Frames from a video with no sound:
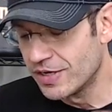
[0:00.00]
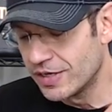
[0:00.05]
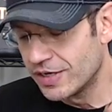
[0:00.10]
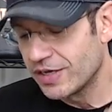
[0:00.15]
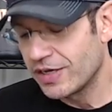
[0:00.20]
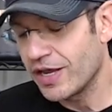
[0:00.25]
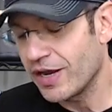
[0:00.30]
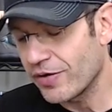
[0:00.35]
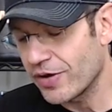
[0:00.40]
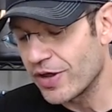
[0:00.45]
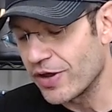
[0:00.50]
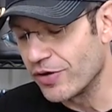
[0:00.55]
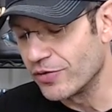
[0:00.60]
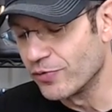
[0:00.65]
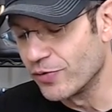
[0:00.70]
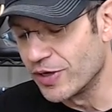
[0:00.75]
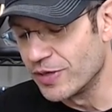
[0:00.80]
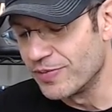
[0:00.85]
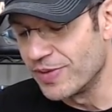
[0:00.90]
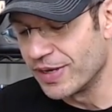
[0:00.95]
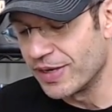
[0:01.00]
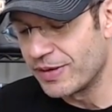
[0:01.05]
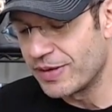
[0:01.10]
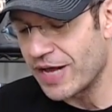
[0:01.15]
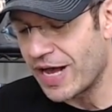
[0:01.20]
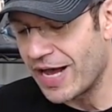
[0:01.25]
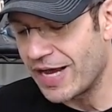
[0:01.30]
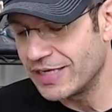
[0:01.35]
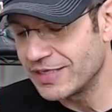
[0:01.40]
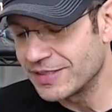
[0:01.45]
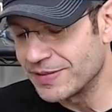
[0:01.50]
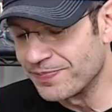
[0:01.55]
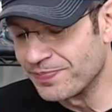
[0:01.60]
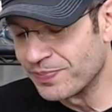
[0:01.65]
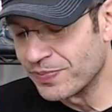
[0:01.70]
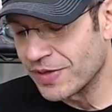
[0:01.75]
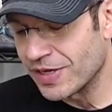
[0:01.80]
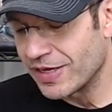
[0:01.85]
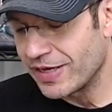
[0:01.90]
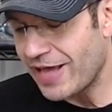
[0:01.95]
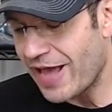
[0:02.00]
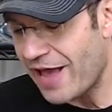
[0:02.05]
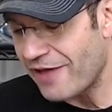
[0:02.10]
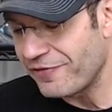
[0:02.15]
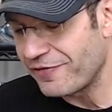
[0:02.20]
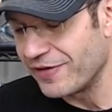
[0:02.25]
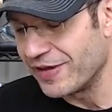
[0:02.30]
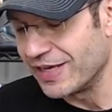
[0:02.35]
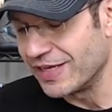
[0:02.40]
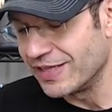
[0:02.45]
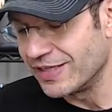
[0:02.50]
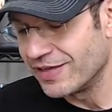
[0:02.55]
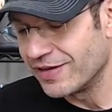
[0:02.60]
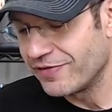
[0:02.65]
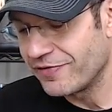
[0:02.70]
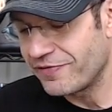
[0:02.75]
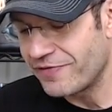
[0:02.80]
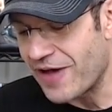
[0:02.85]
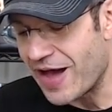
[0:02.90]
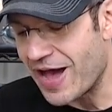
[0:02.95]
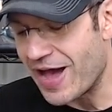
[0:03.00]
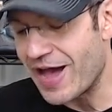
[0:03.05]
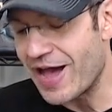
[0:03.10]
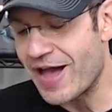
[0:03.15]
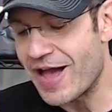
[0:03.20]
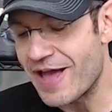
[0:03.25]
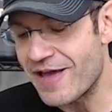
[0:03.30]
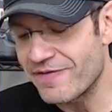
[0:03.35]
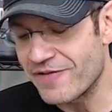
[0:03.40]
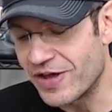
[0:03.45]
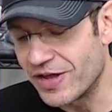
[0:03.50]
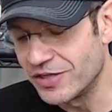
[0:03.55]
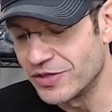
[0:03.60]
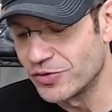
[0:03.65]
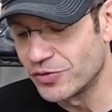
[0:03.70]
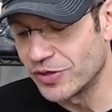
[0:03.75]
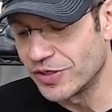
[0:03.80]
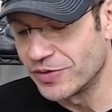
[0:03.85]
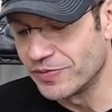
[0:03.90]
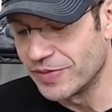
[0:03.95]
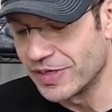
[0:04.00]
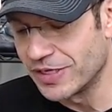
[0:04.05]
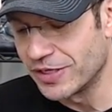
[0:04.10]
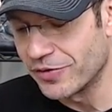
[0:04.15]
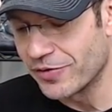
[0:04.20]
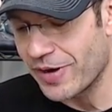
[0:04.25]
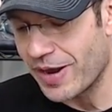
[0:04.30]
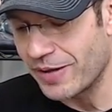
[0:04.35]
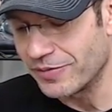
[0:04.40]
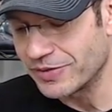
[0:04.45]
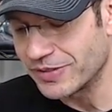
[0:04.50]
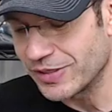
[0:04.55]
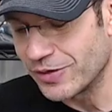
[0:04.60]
Carry on with me, guys. Caffeine, 500 milligrams.